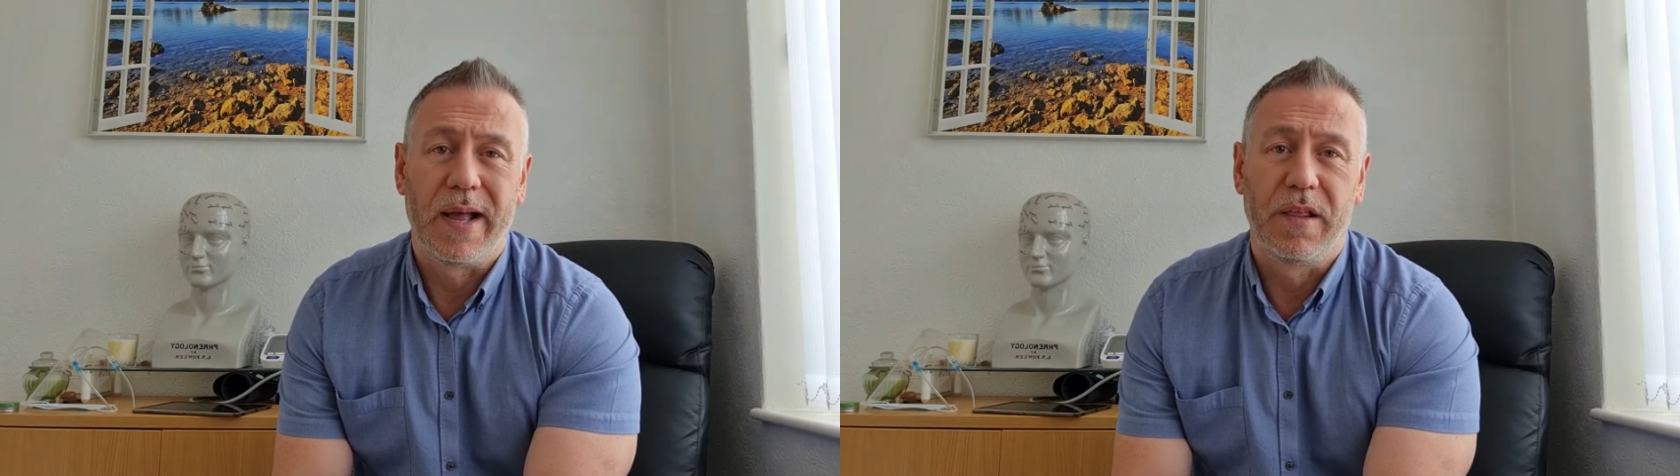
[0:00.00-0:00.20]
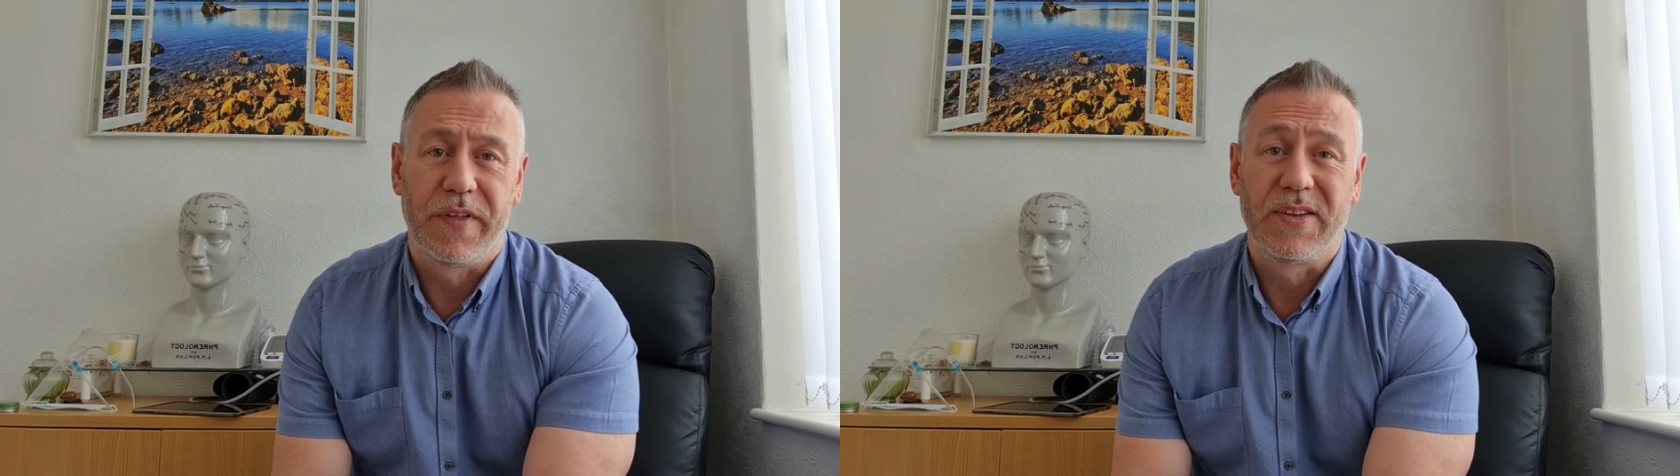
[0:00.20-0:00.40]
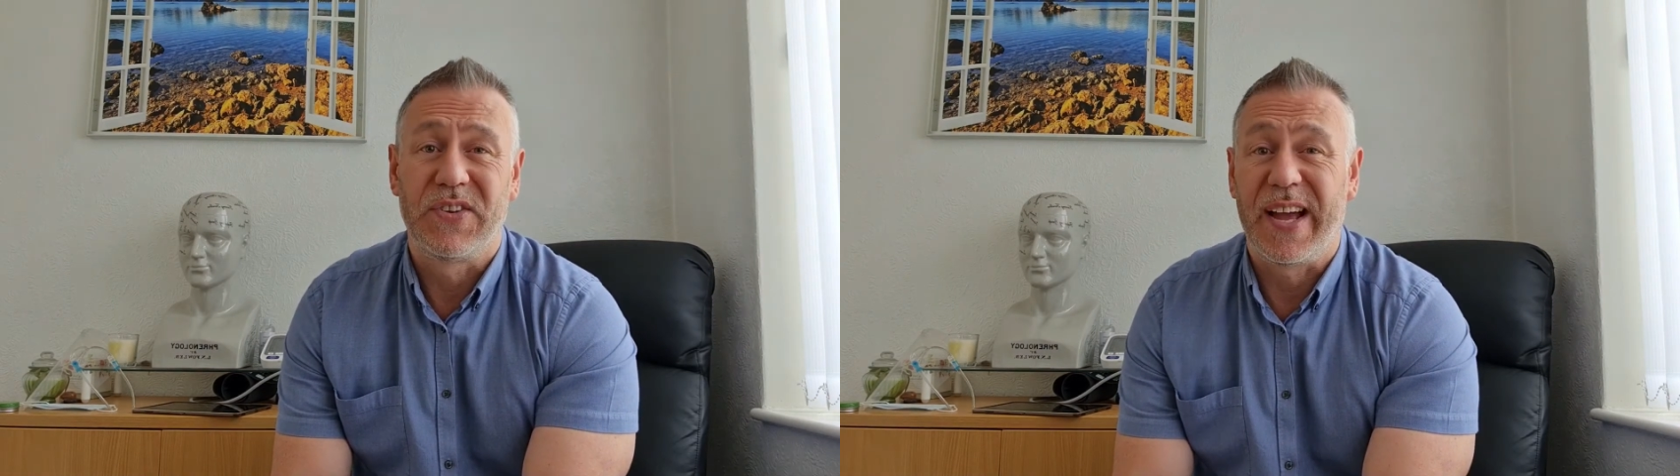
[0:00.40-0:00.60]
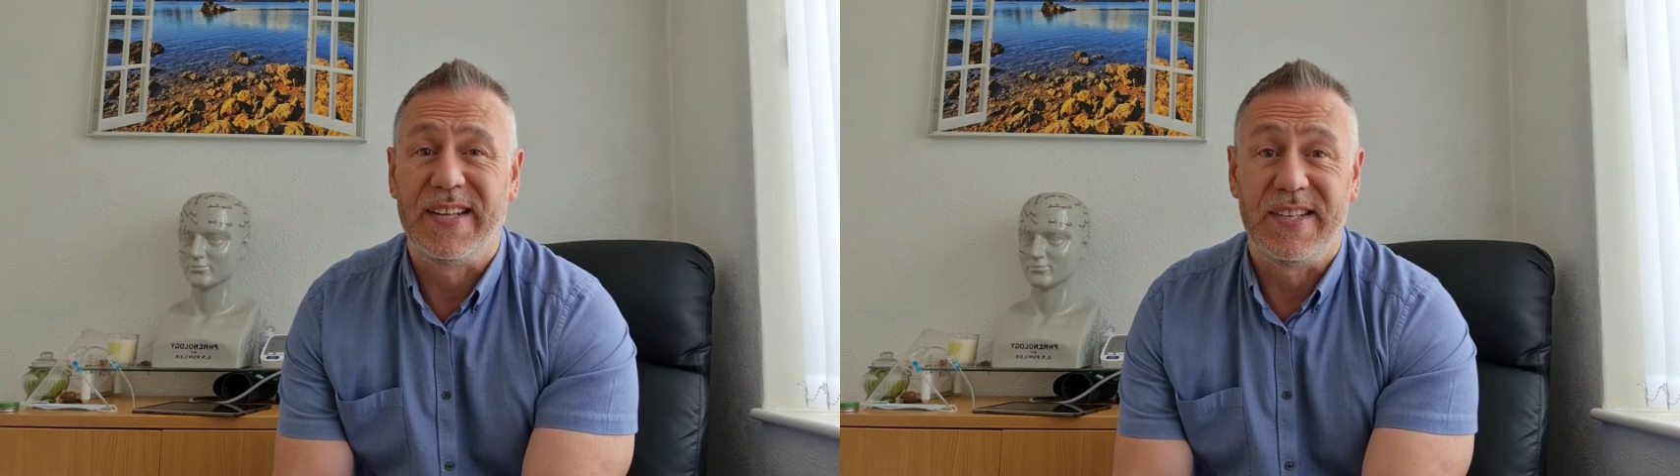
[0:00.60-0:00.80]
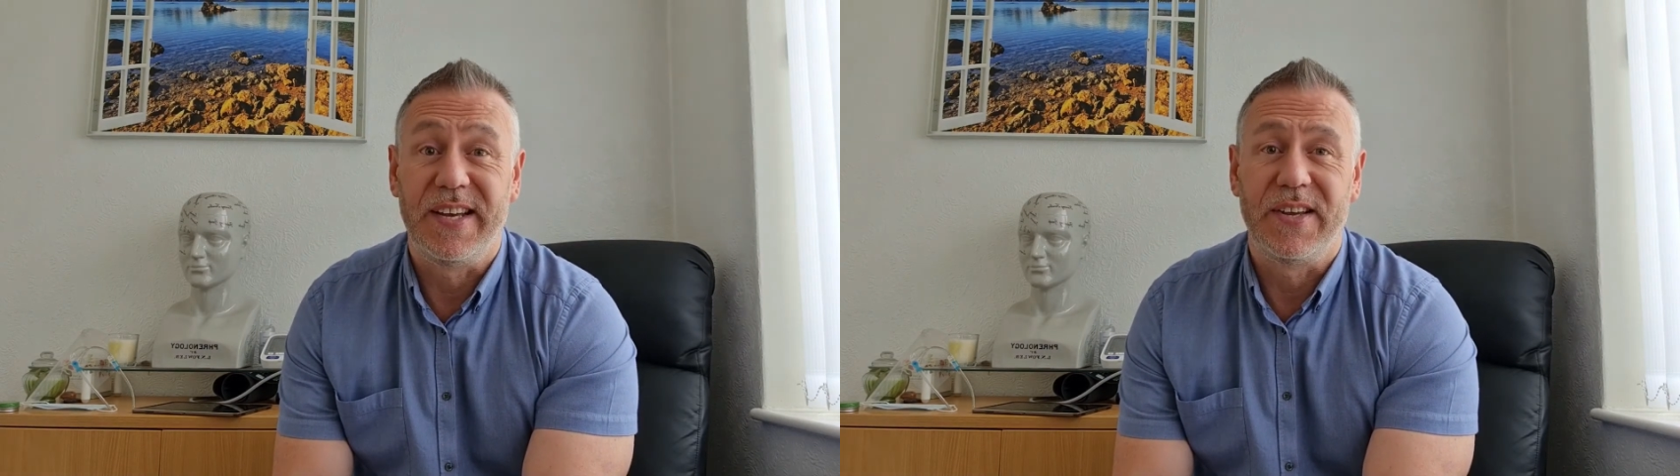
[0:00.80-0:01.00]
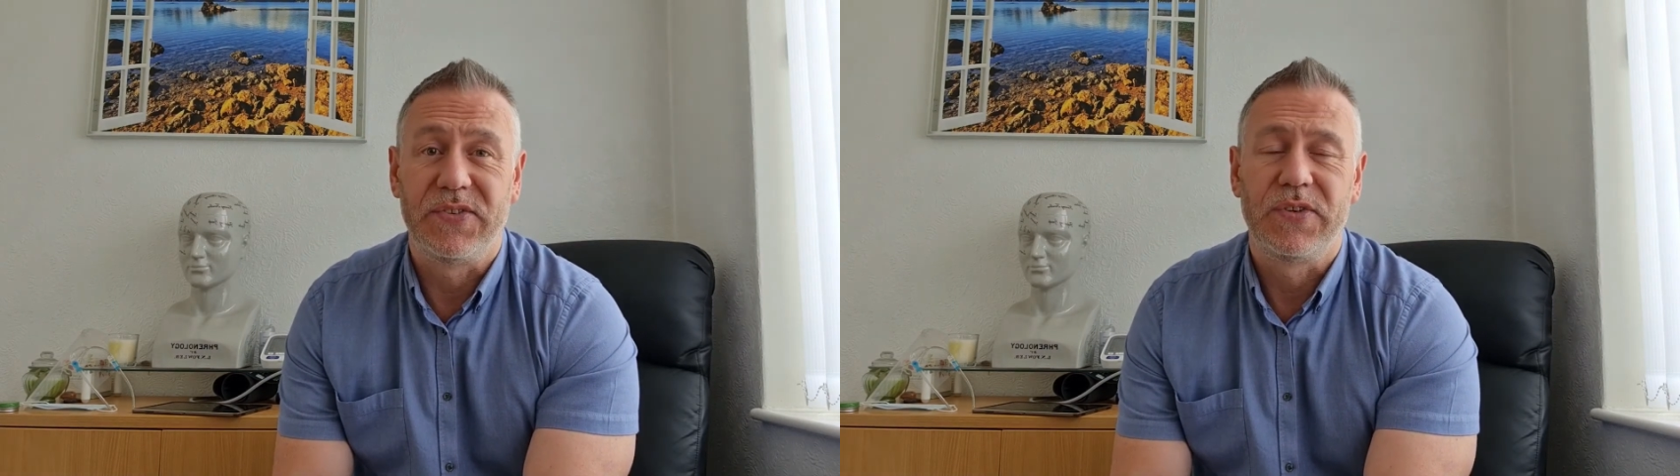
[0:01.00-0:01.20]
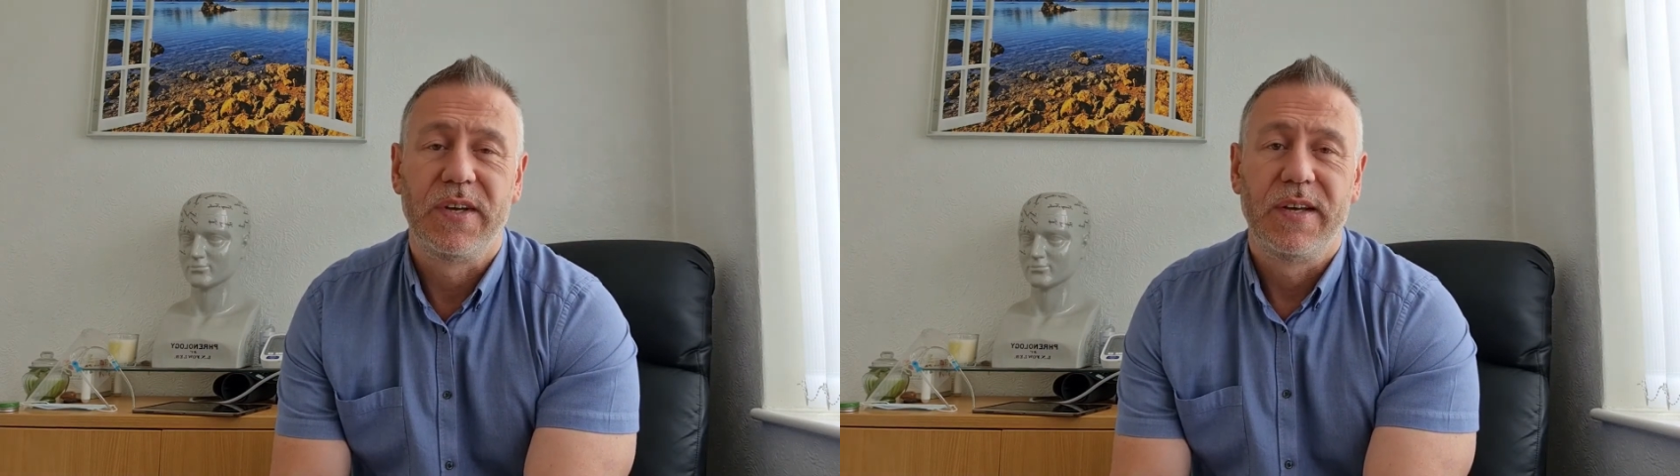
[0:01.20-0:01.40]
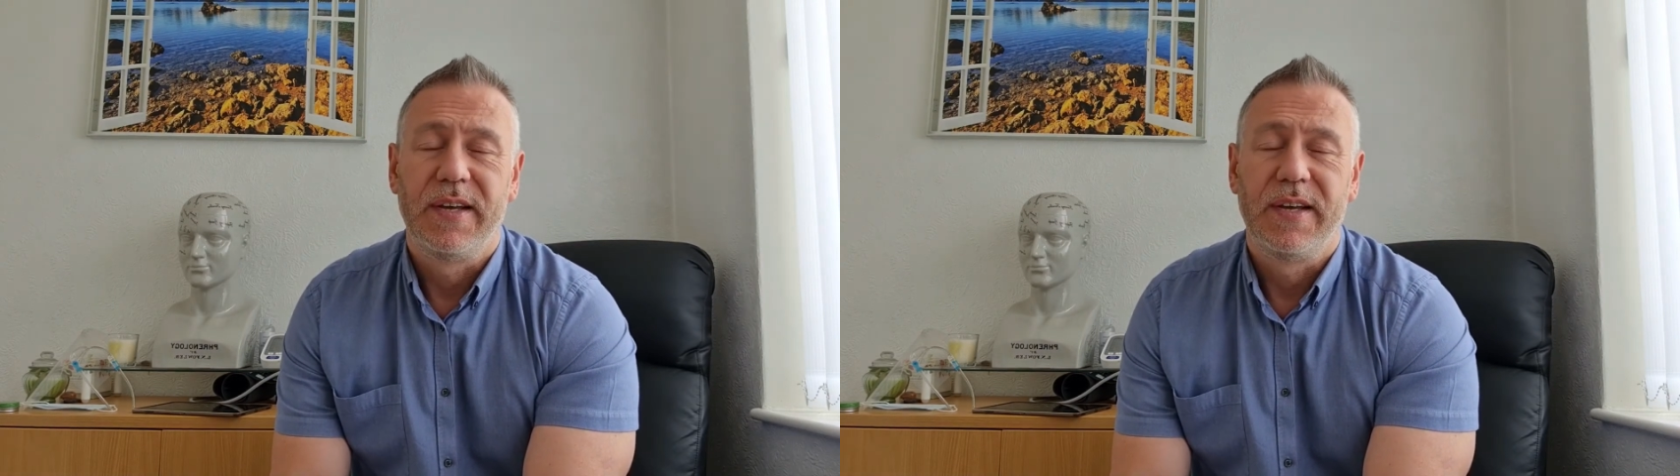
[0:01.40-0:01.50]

health anxiety is.